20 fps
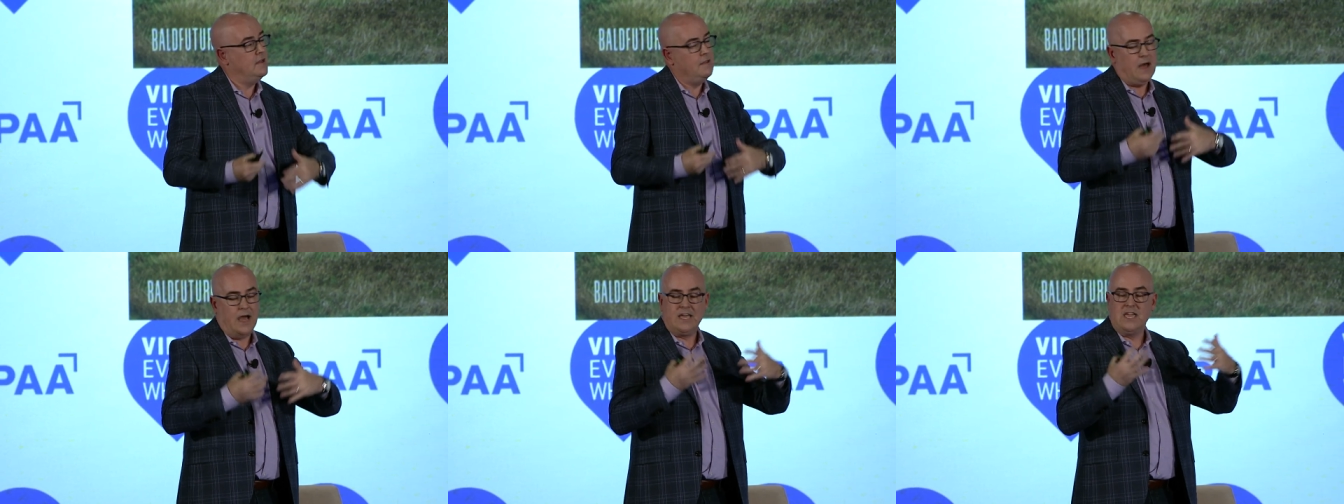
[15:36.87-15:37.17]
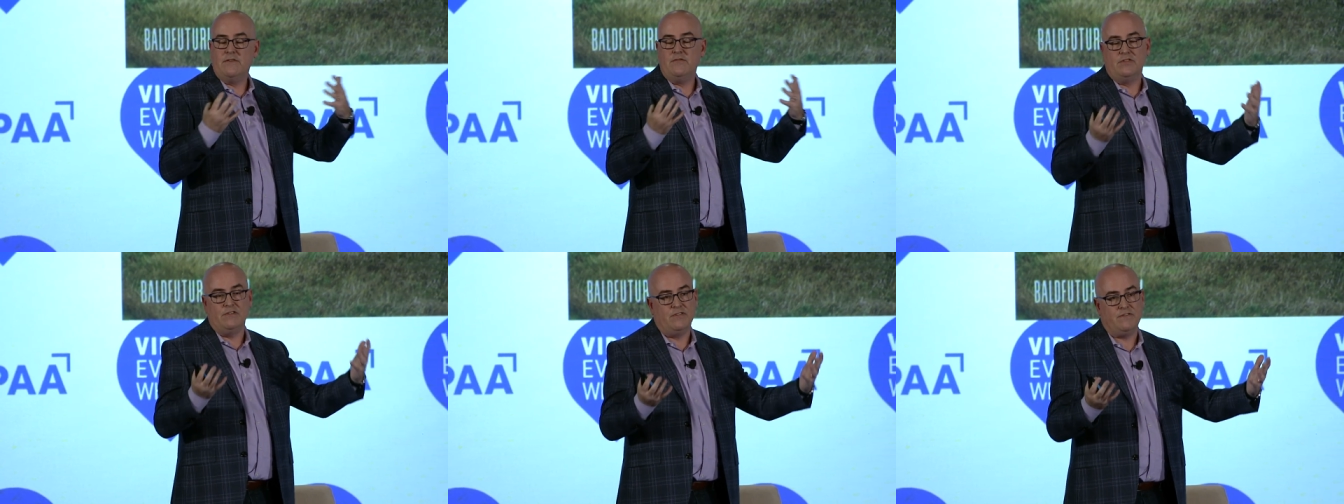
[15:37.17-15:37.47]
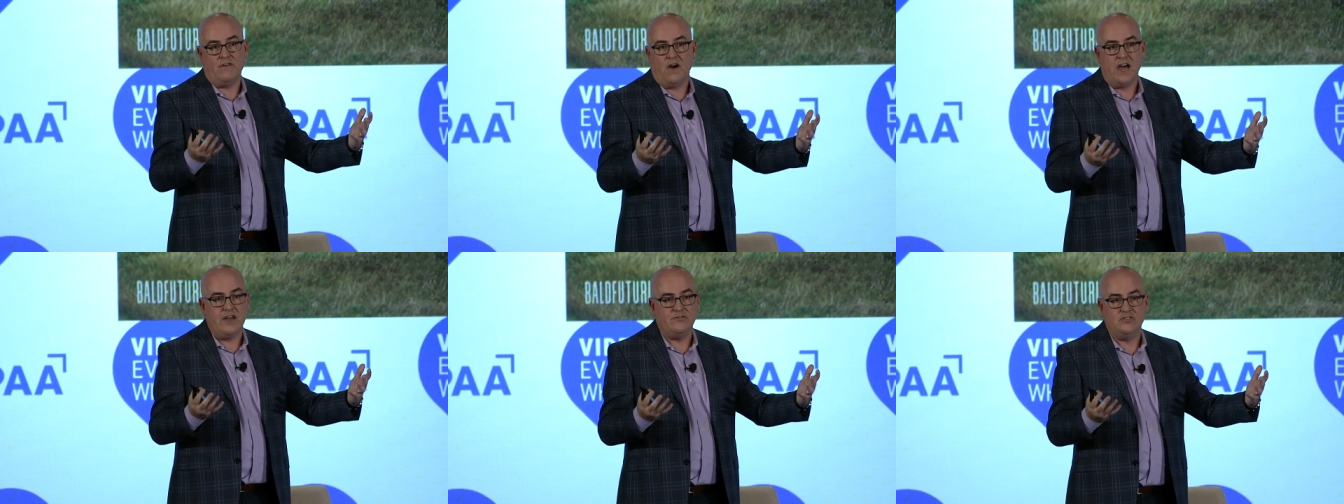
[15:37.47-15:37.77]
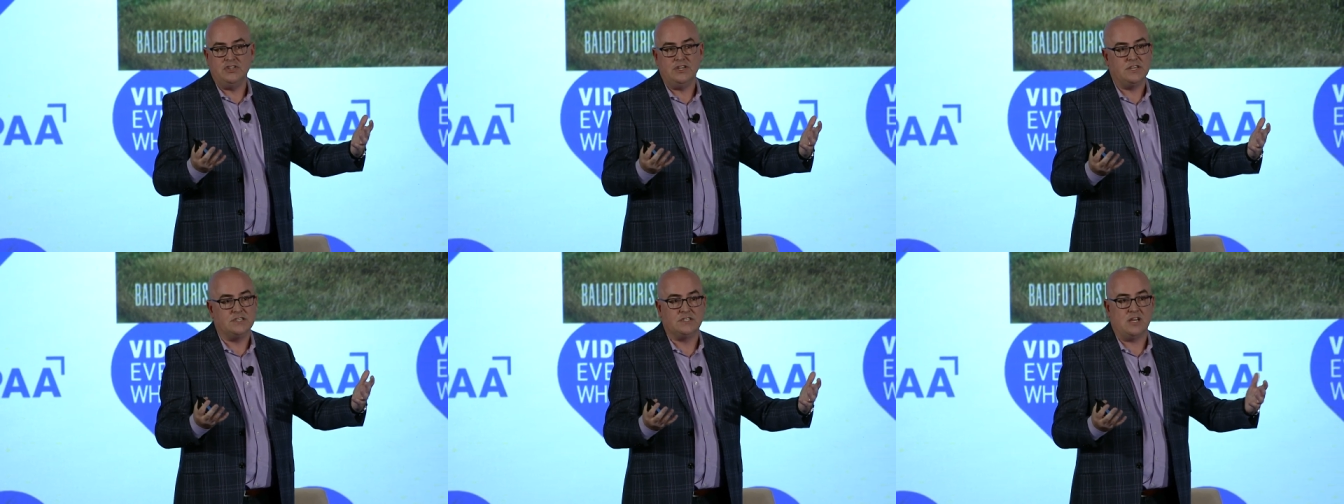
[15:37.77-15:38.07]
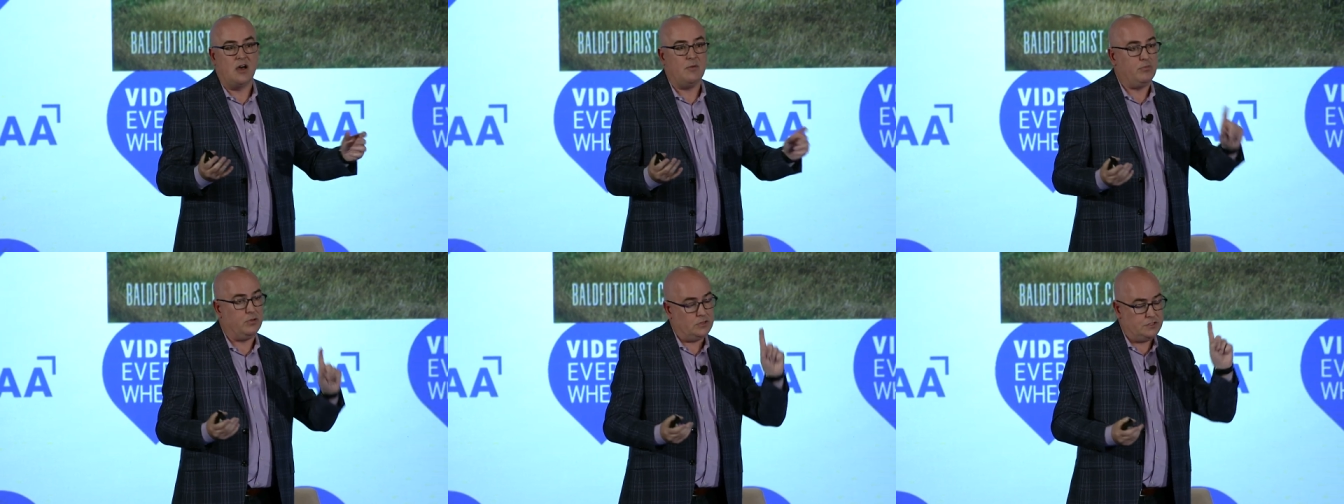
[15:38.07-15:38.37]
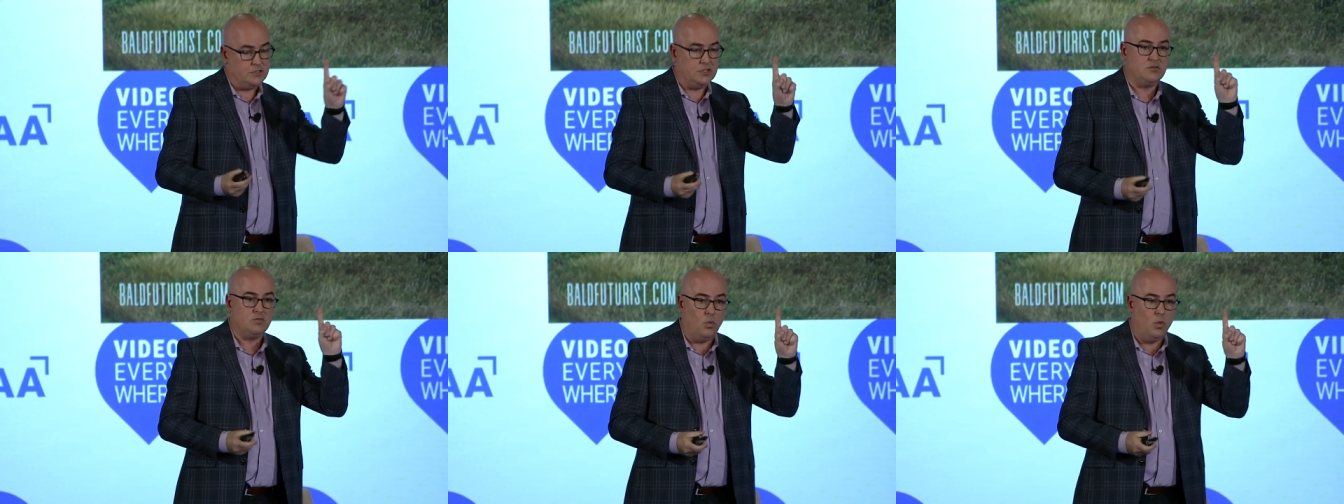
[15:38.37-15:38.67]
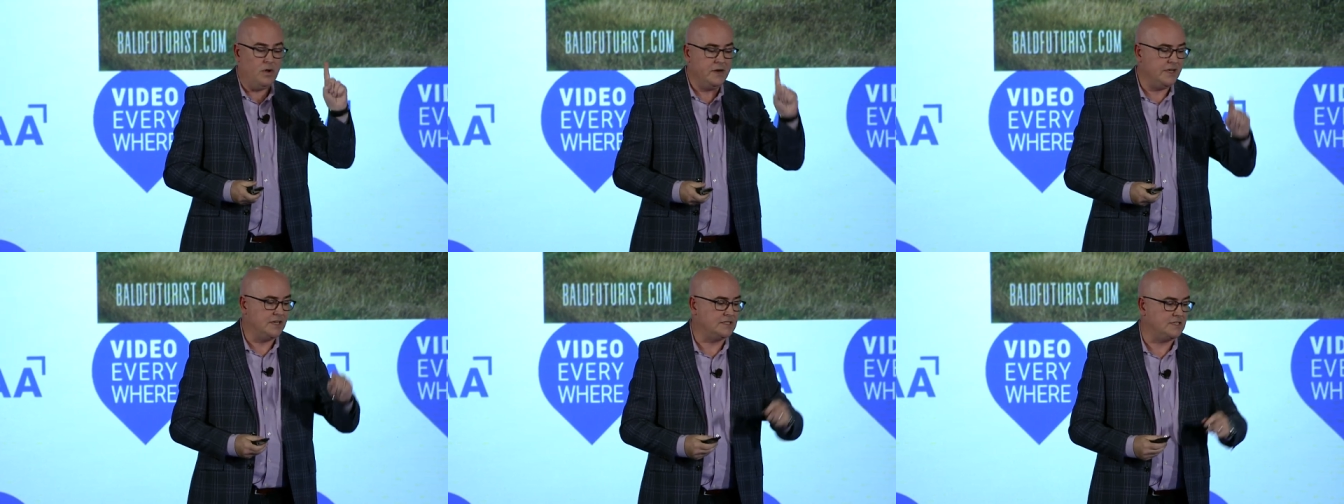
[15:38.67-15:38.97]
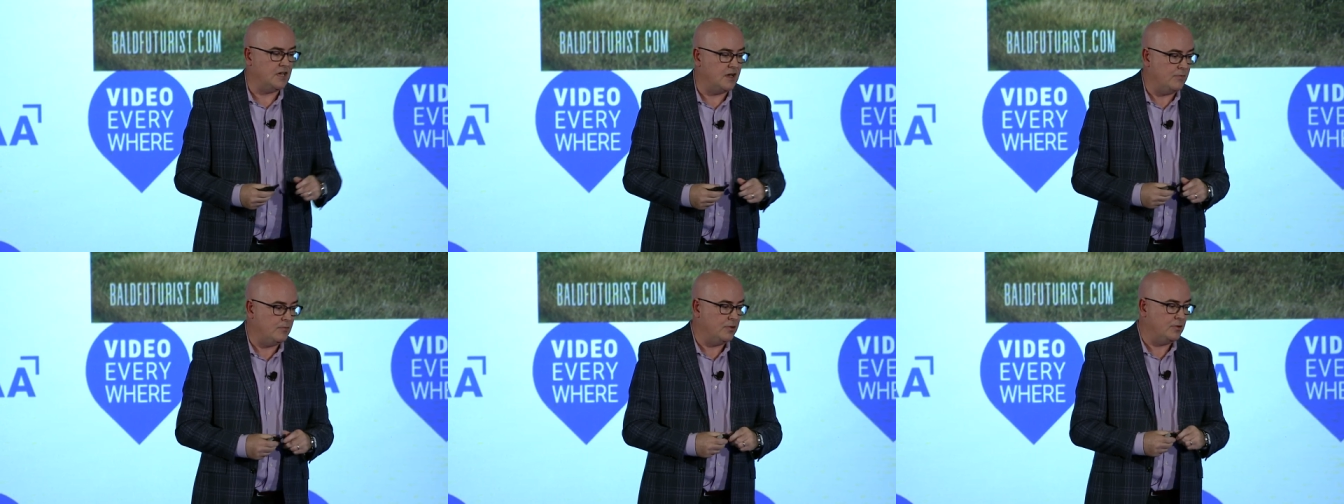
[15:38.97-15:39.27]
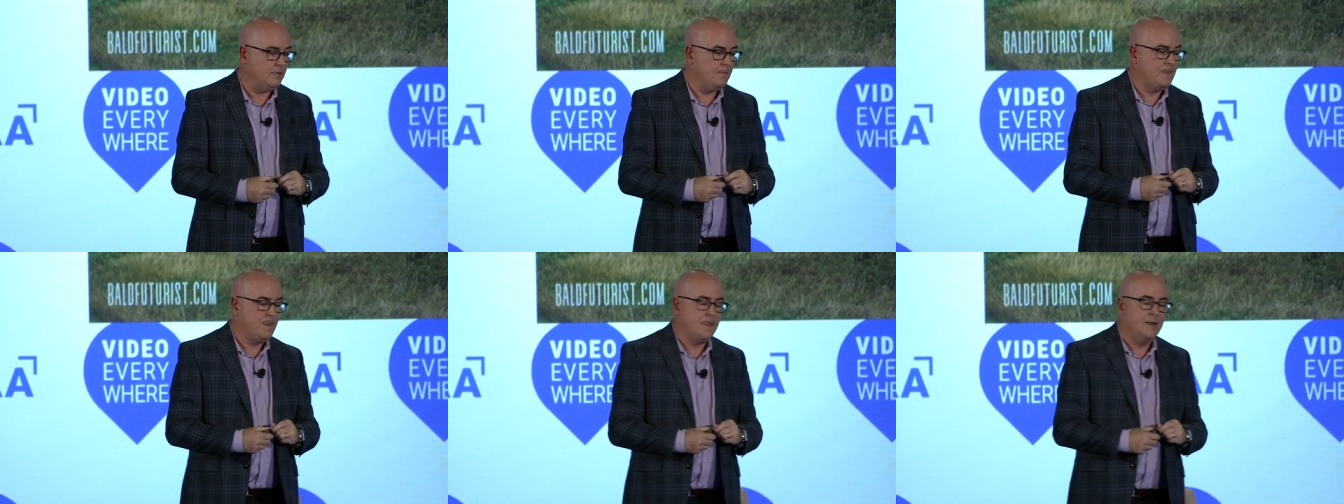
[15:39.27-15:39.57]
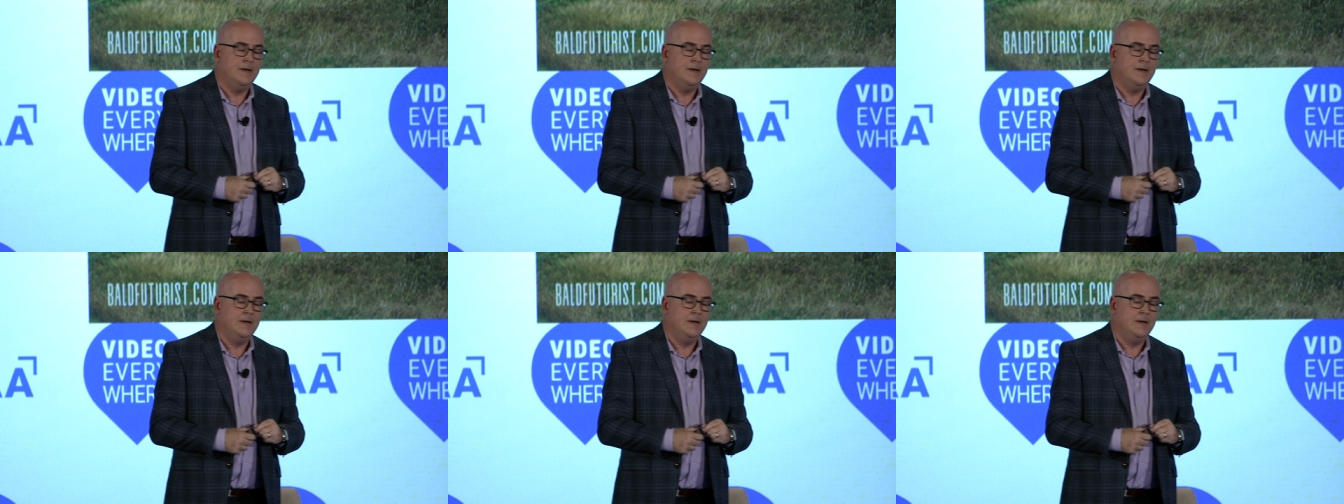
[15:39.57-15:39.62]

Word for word: I give you the 5G example as just one example.